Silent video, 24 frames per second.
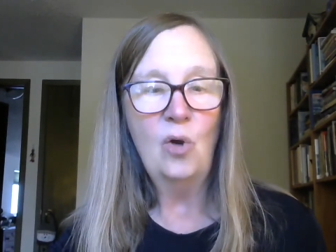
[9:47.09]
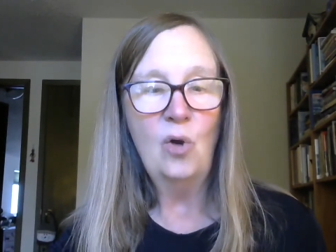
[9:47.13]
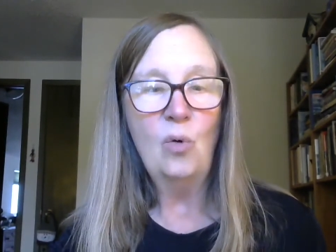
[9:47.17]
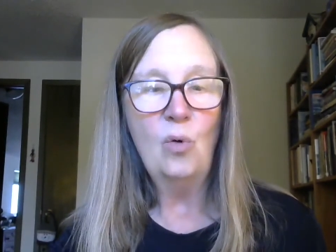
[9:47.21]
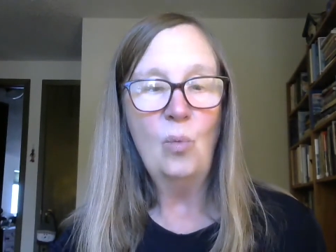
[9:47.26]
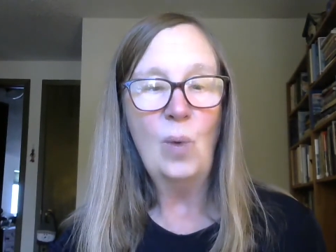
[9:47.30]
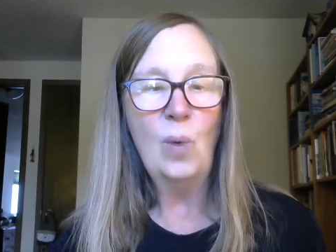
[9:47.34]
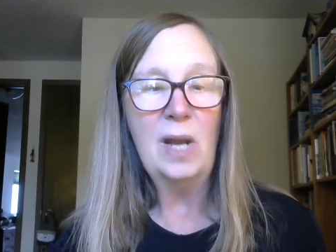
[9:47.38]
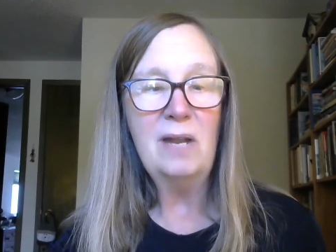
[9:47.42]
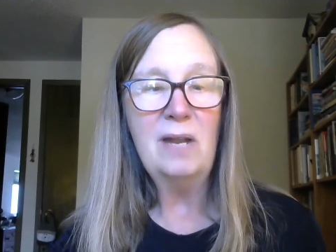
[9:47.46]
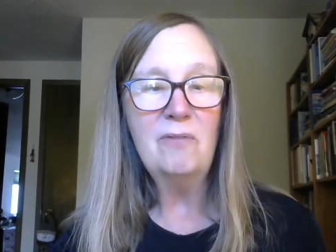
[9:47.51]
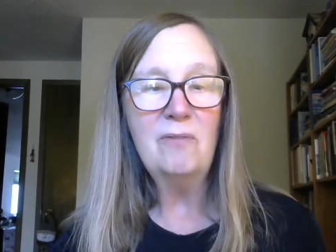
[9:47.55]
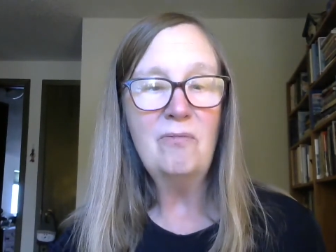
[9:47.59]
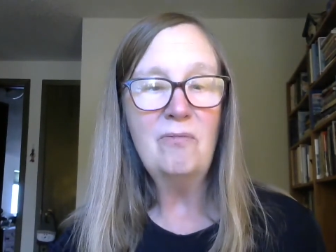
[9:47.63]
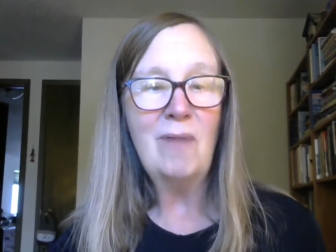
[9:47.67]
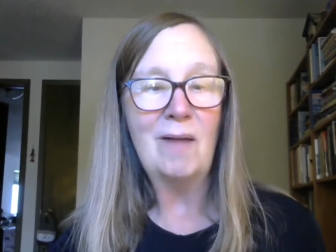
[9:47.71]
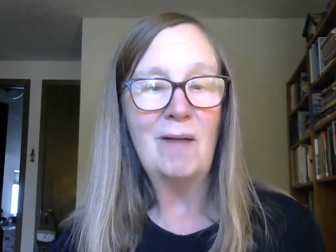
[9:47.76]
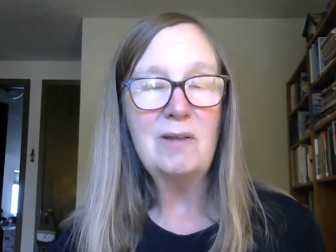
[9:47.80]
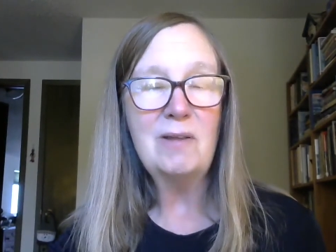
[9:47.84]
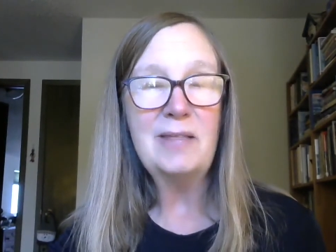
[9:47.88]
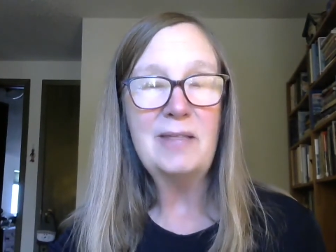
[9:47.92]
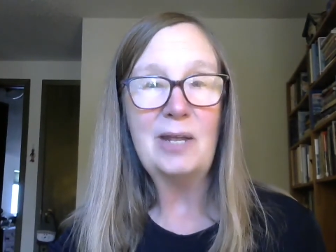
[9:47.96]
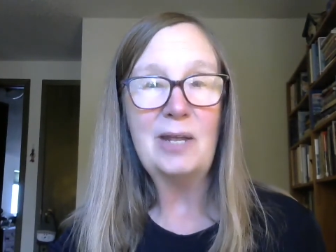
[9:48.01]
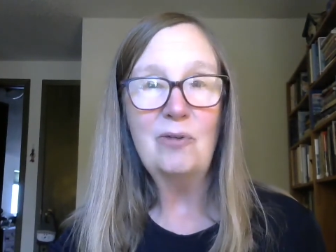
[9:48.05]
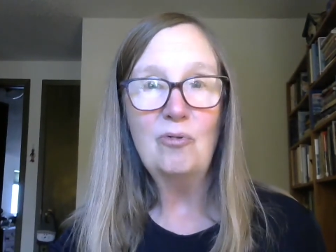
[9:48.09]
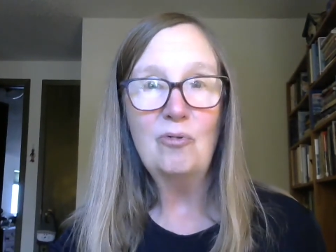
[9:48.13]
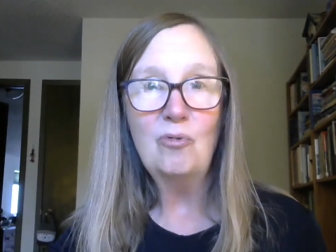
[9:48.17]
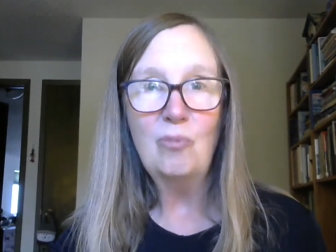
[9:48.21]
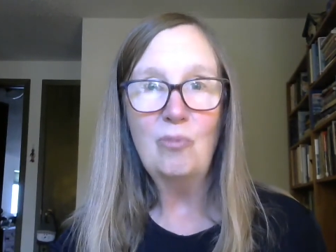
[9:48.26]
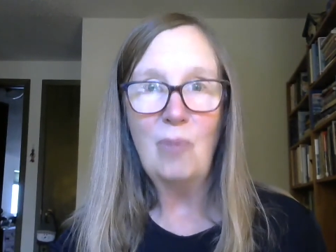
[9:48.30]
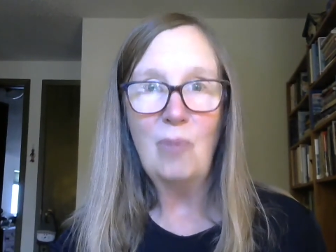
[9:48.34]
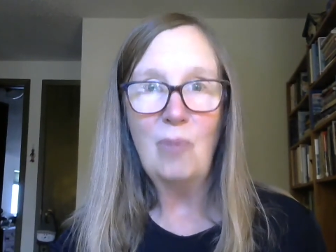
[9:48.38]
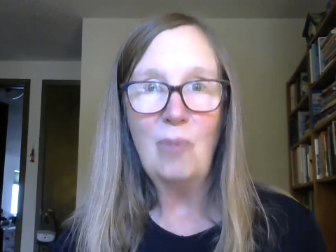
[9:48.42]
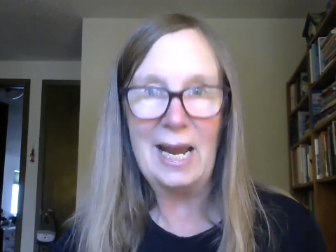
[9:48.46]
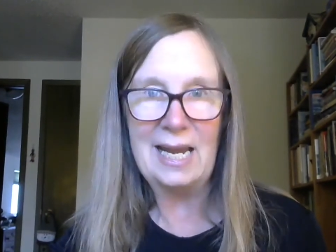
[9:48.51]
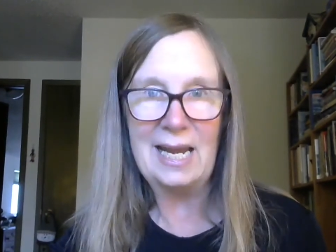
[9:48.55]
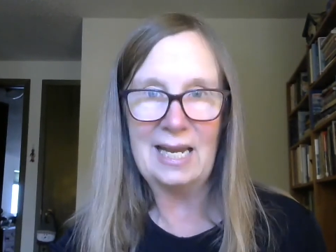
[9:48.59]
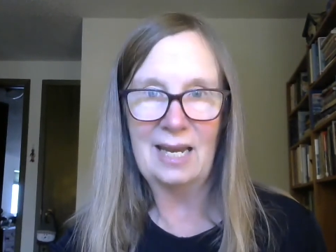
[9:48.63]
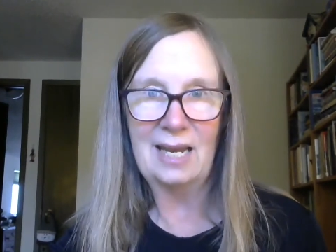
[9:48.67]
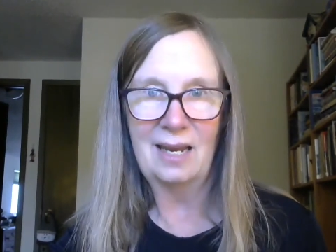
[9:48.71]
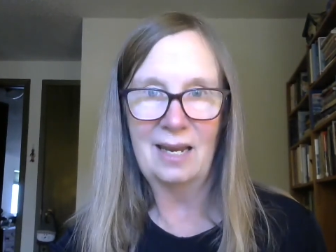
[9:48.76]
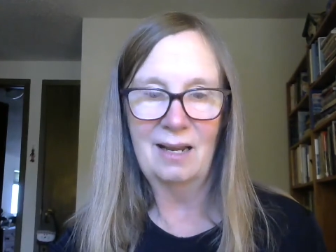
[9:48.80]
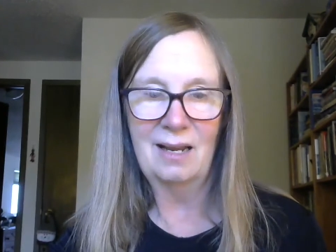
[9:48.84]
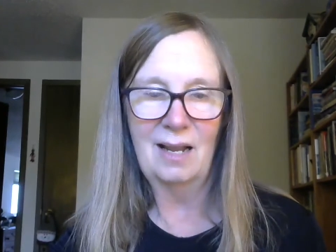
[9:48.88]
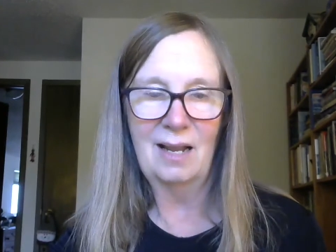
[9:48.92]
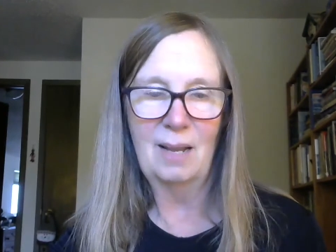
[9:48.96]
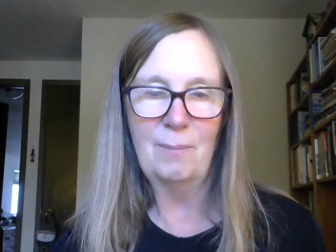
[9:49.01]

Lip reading: what if rather than writing